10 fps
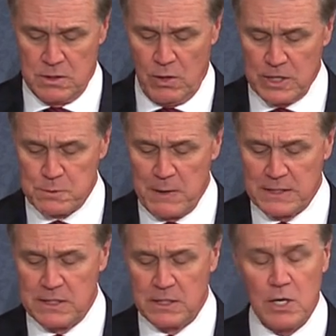are
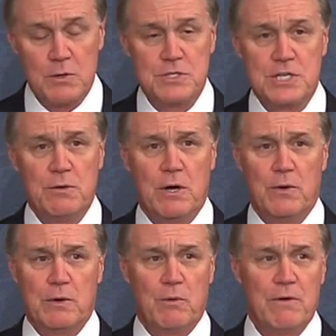expected to go to
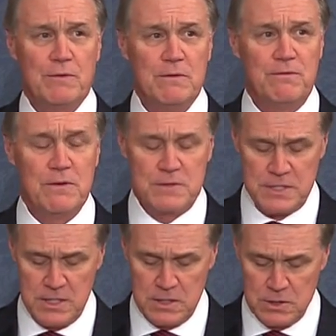zero in roughly
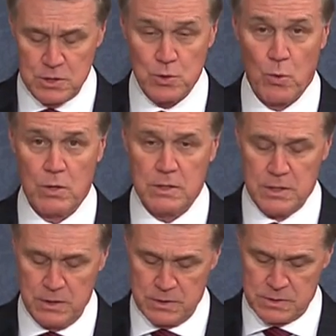15 short
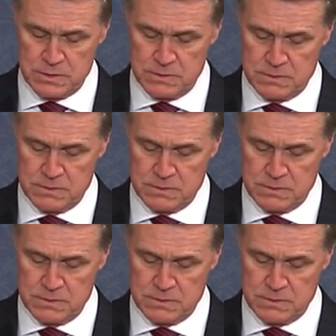years.